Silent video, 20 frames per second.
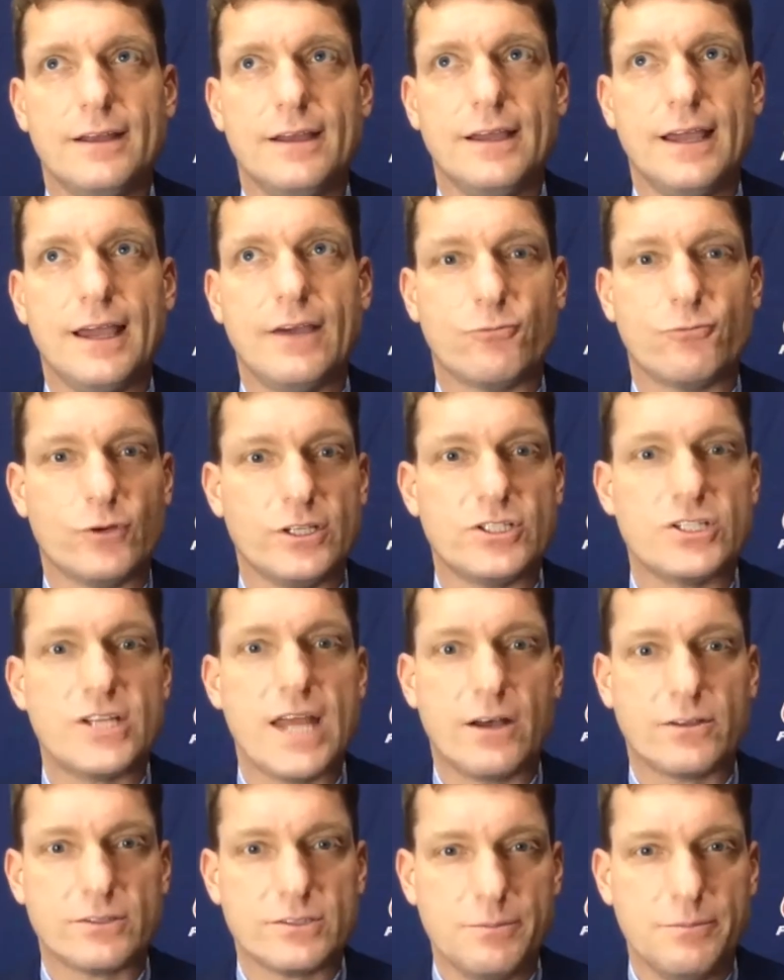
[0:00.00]
have reached
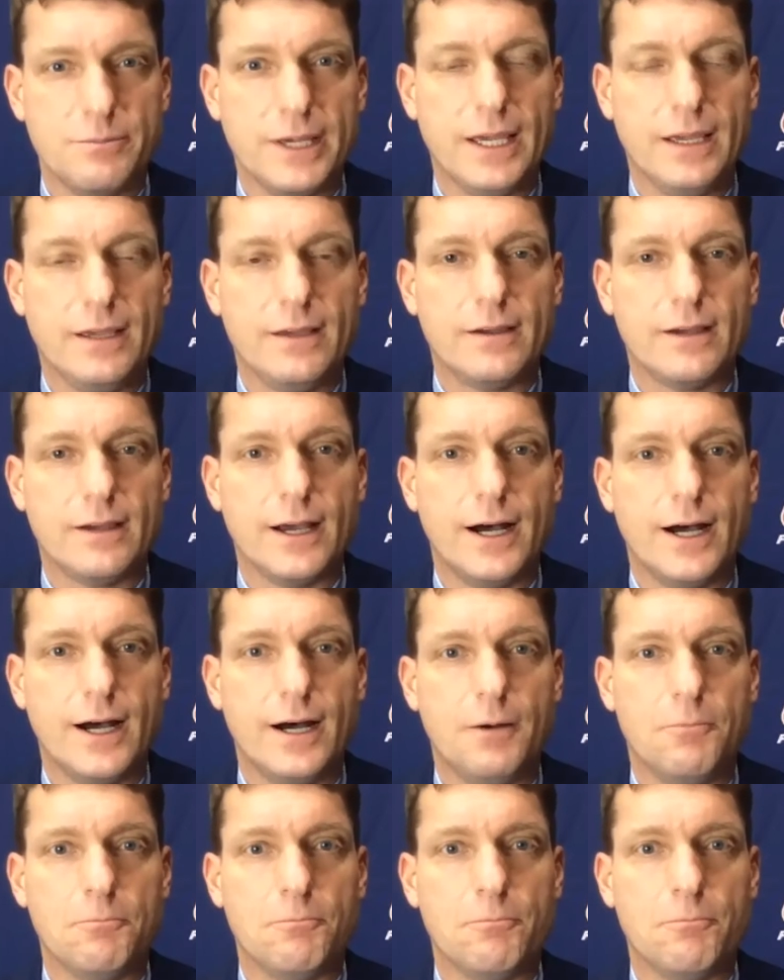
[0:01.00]
out to me
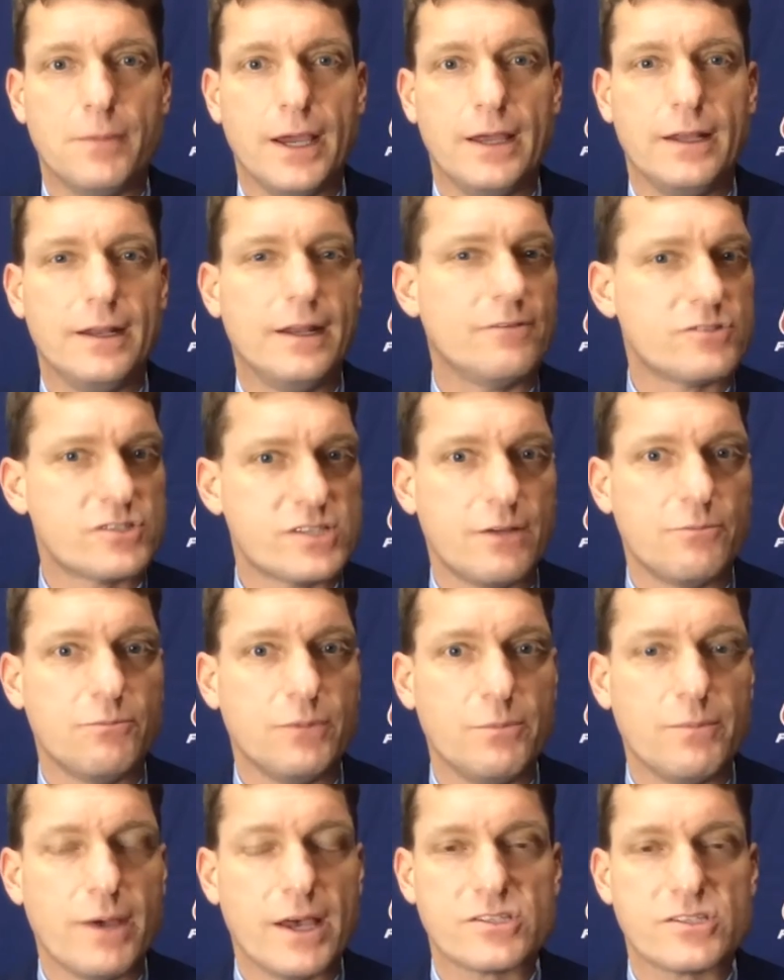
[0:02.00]
um, and have sent
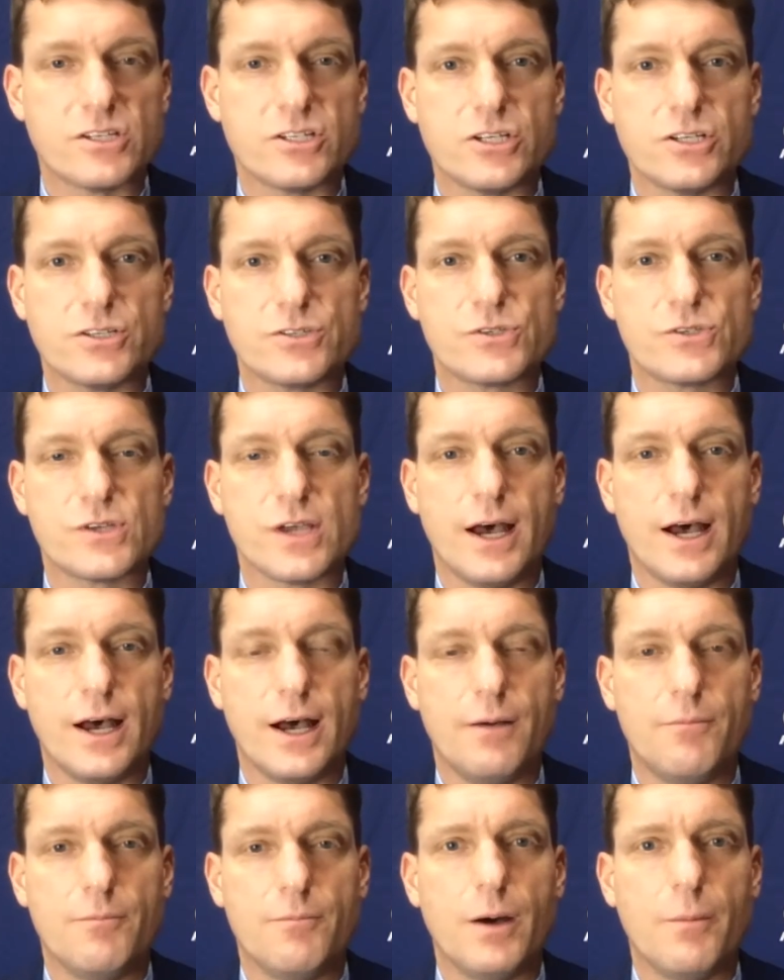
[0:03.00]
me messages
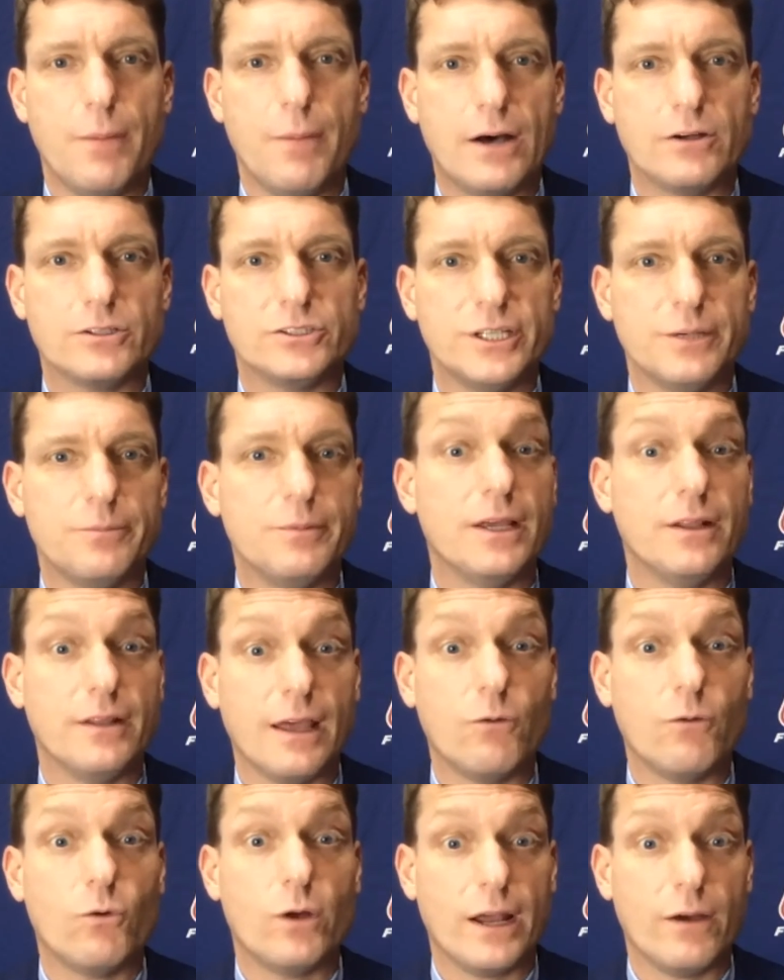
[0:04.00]
um, about Jimmy and
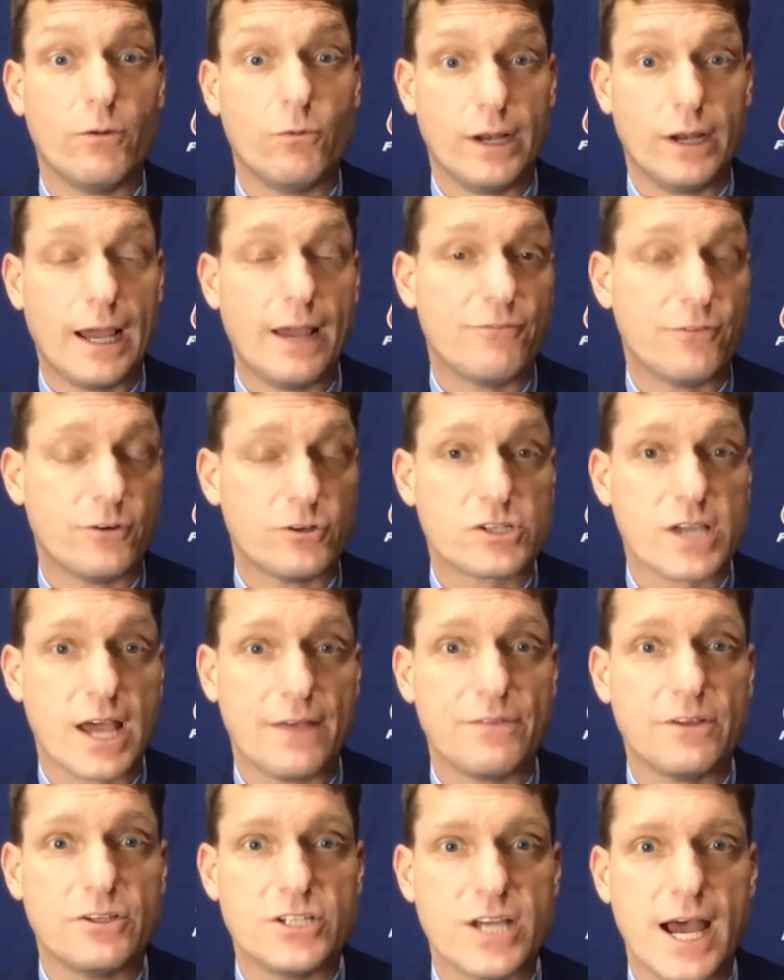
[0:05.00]
that when I, when I first
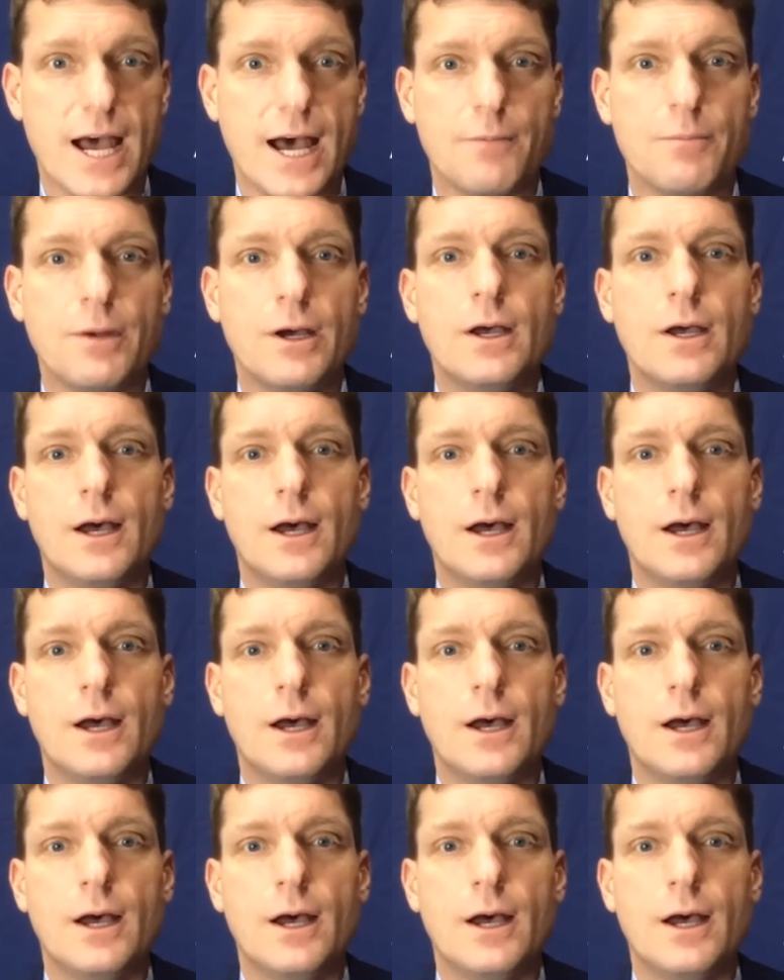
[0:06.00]
got the job,